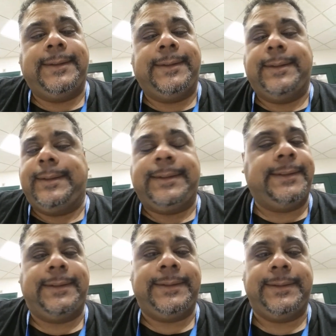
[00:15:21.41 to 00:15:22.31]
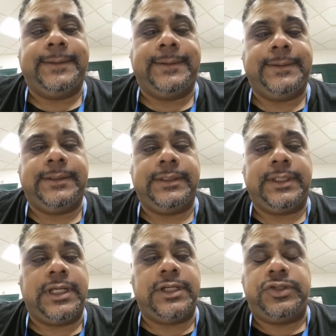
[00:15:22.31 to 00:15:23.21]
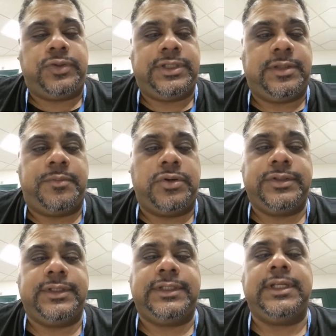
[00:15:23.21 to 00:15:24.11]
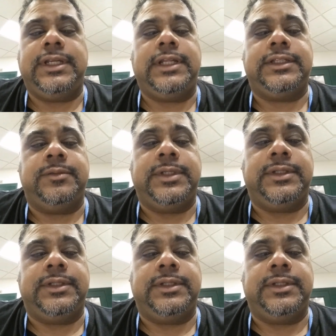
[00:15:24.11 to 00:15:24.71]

And I couldn't trust the person sitting next to me.